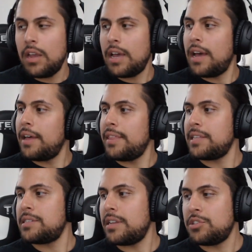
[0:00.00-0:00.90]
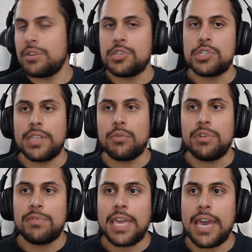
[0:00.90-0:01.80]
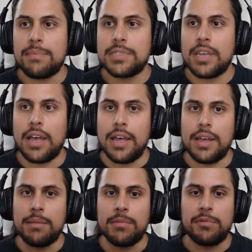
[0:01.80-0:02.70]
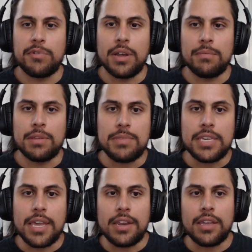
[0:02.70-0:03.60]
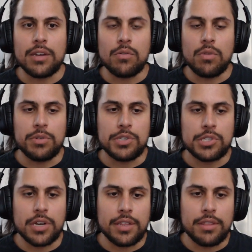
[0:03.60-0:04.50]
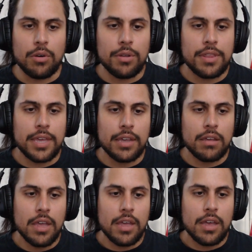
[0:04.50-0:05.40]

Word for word: Uh, that's a tradition that we've kept um, from the beginning when we started the whole thing.